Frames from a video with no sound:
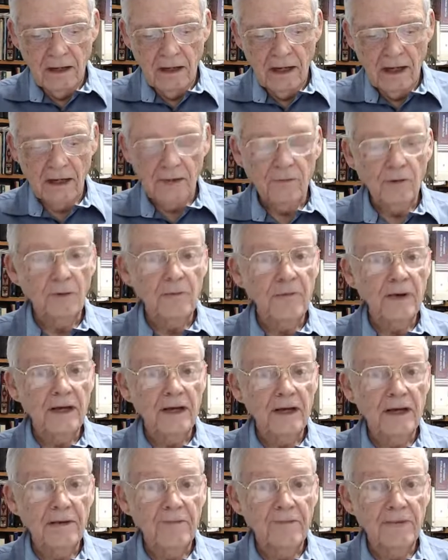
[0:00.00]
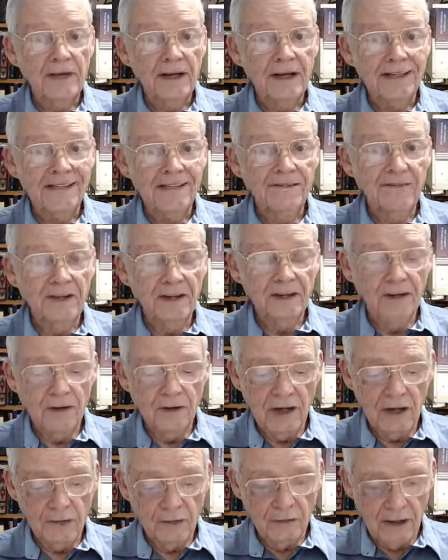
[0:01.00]
and we'll pick it up next video,
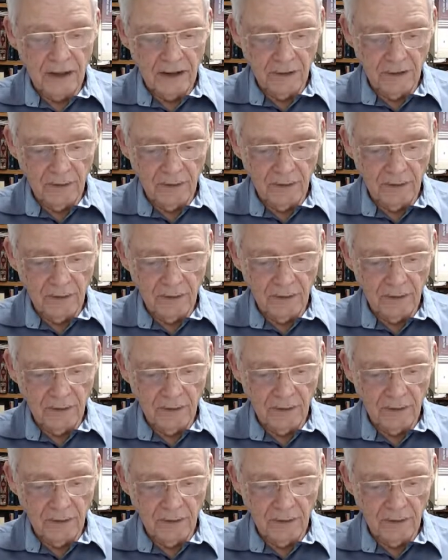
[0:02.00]
God willing.